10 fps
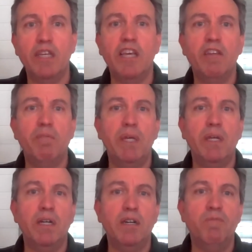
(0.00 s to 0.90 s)
It gave
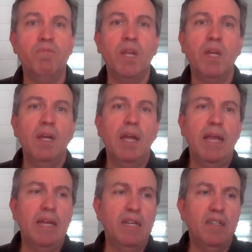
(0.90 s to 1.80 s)
me
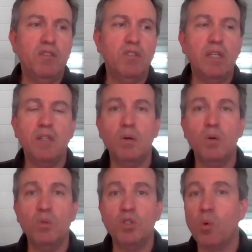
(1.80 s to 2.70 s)
a
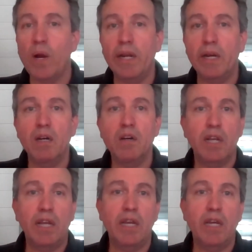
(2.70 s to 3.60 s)
single square,
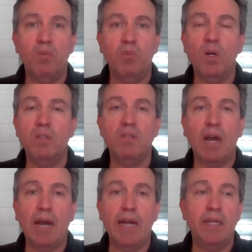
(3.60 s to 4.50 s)
and once
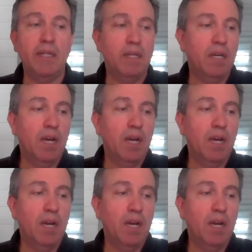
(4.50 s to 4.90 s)
I